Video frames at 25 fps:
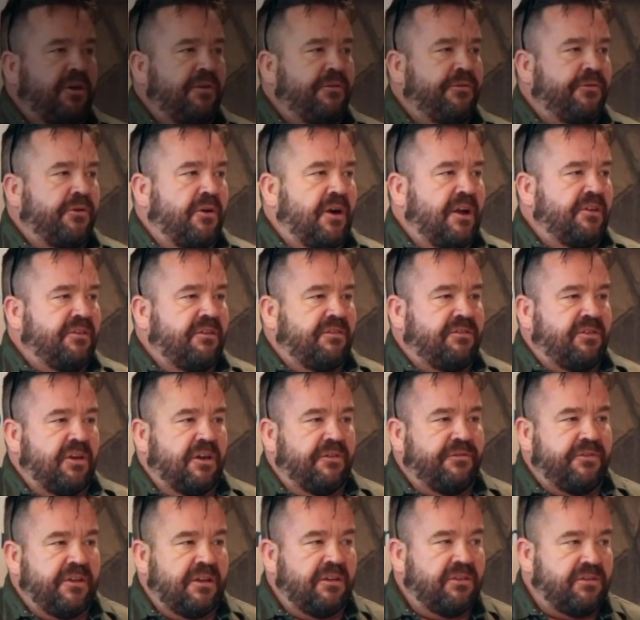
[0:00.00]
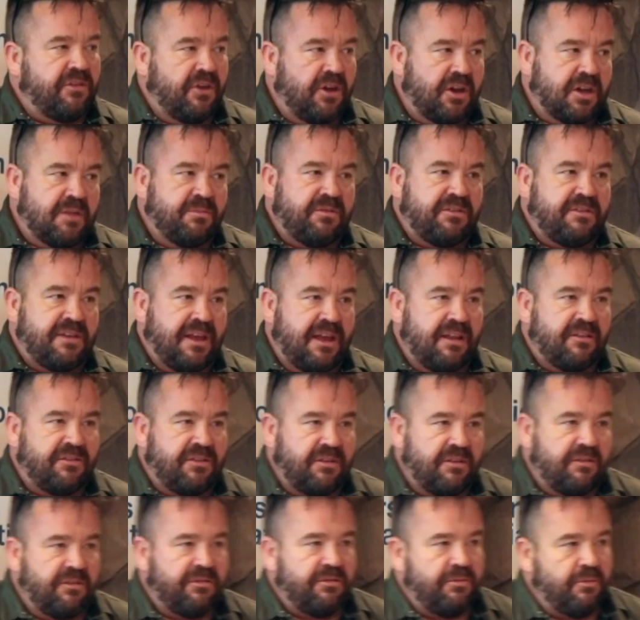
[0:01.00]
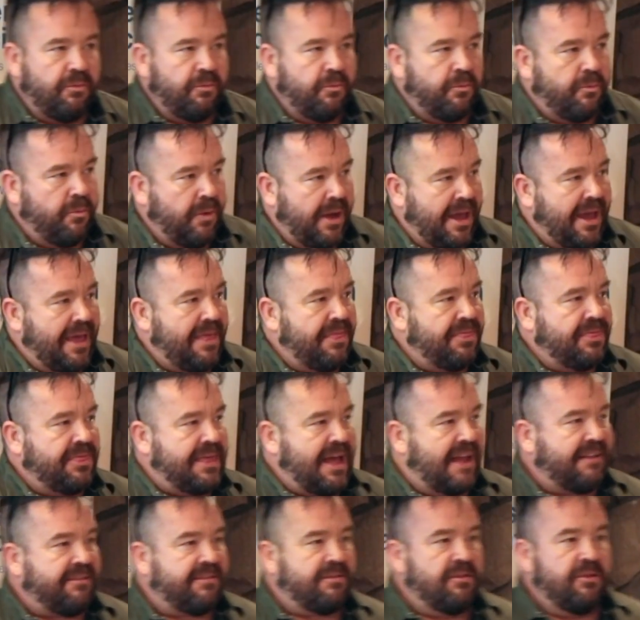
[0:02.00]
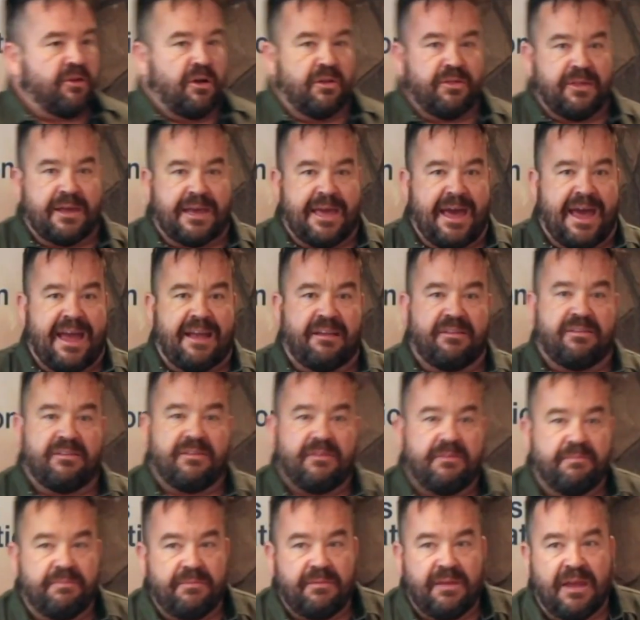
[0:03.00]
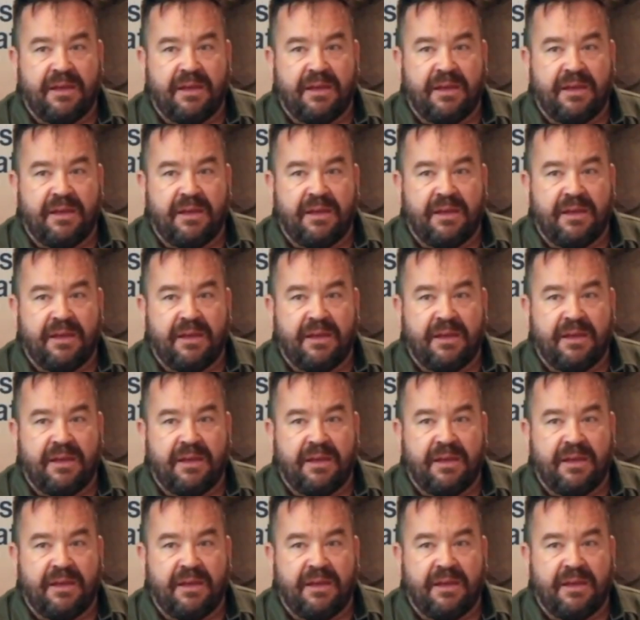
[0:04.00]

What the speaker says: you find yourself in circumstances where that's not the case,